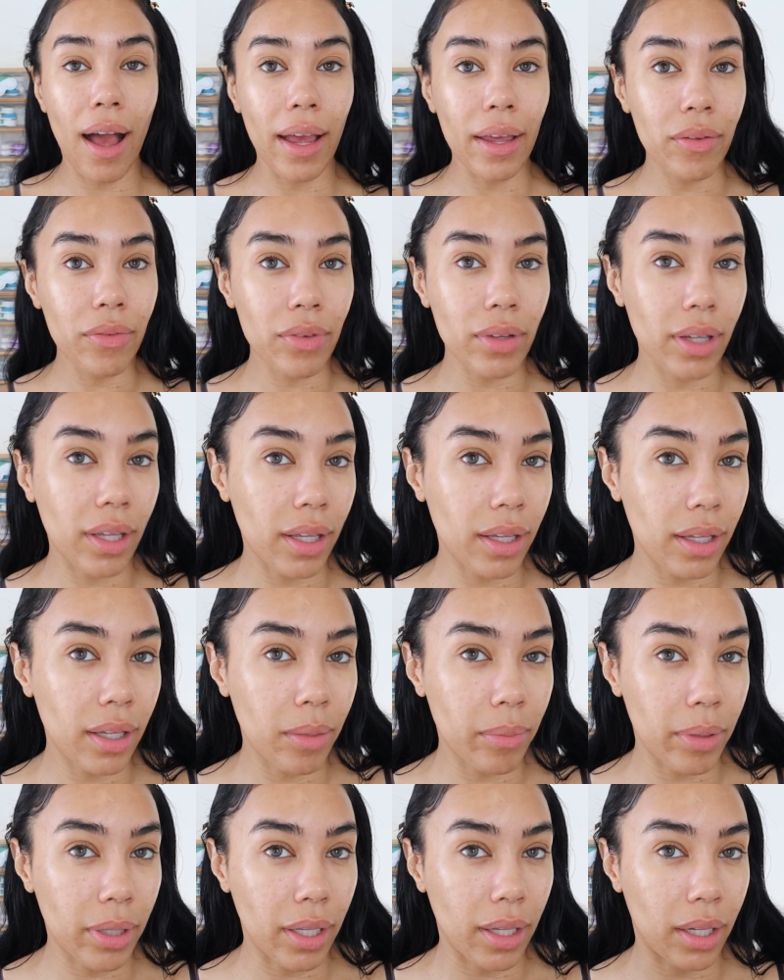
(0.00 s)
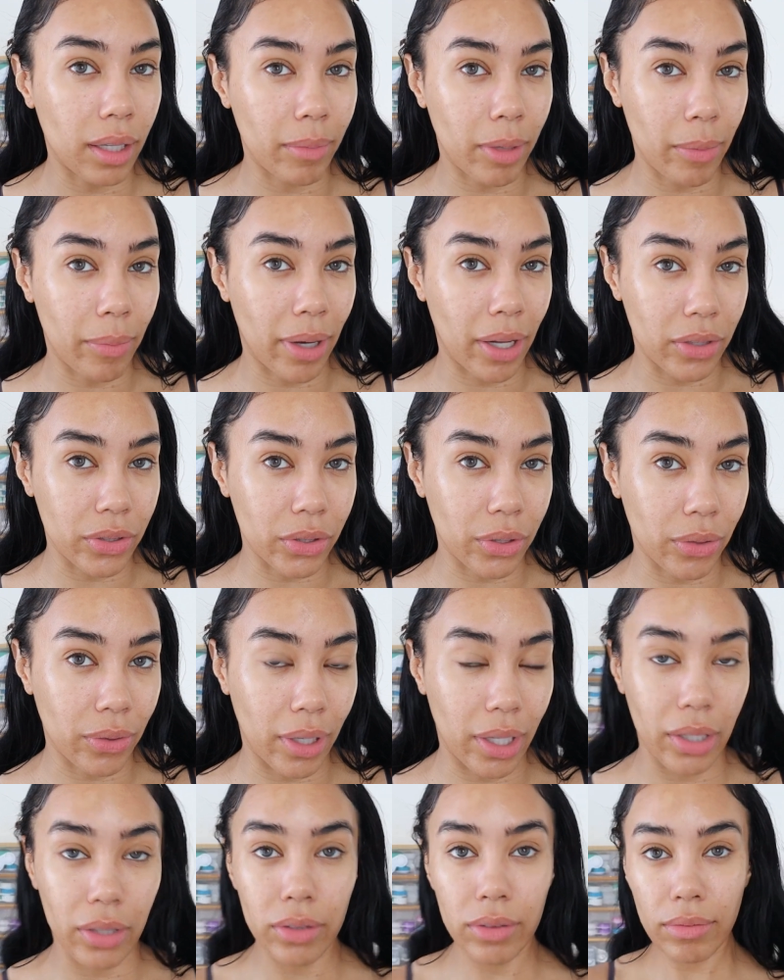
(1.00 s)
I've lately been letting my brows
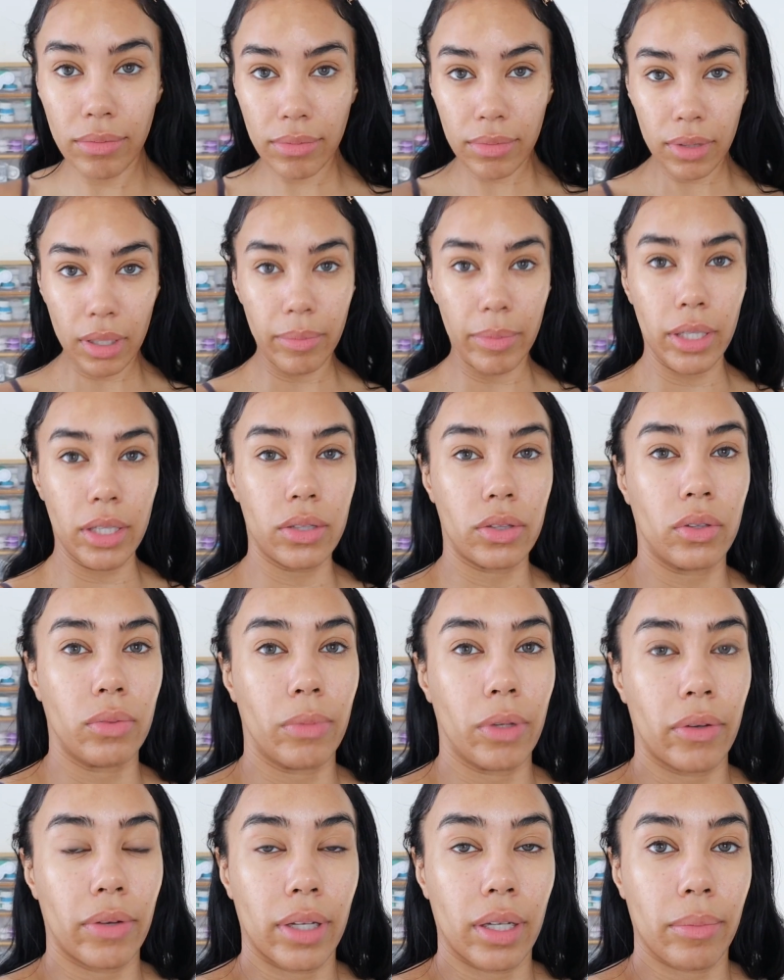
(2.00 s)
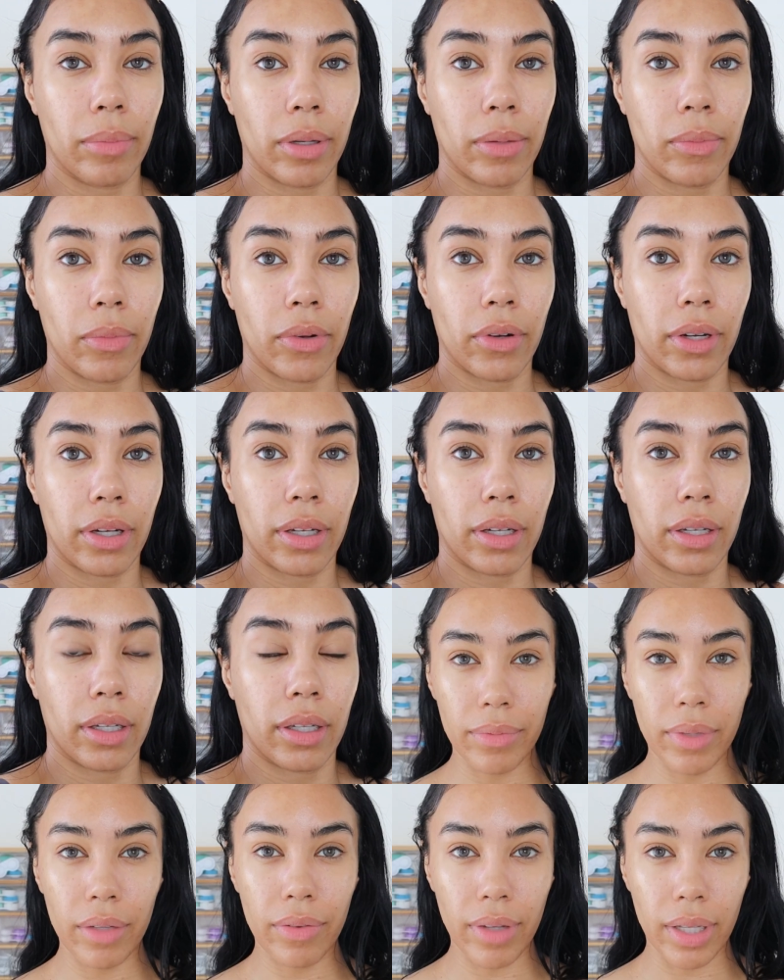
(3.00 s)
grow out. Let me zoom you in a bit more.
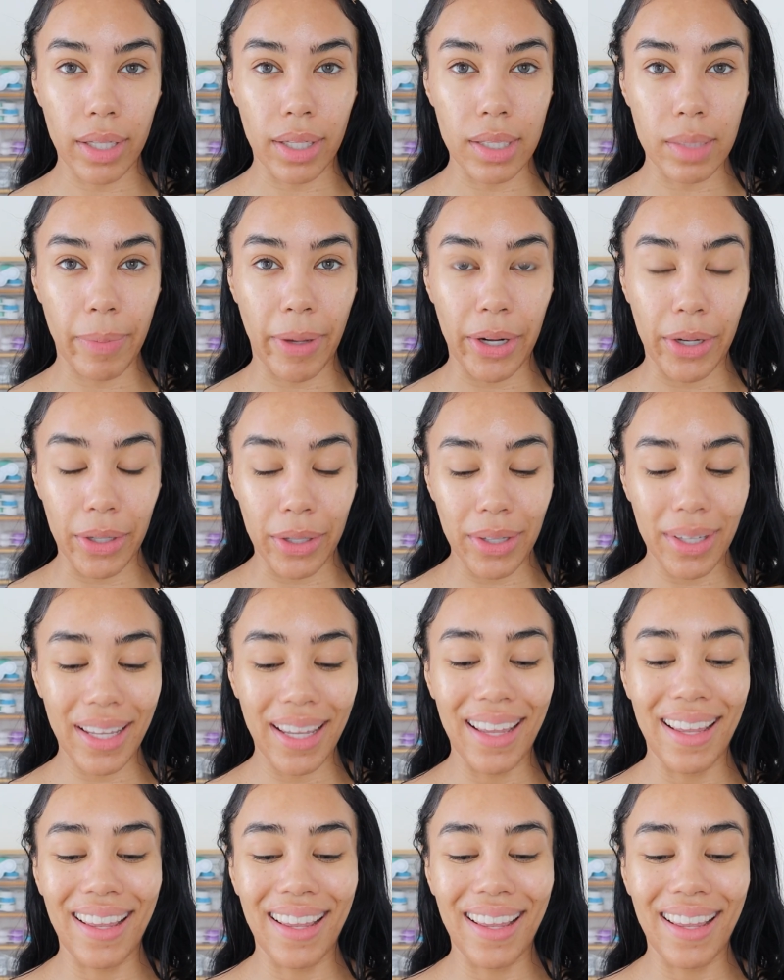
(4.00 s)
I feel like that's better.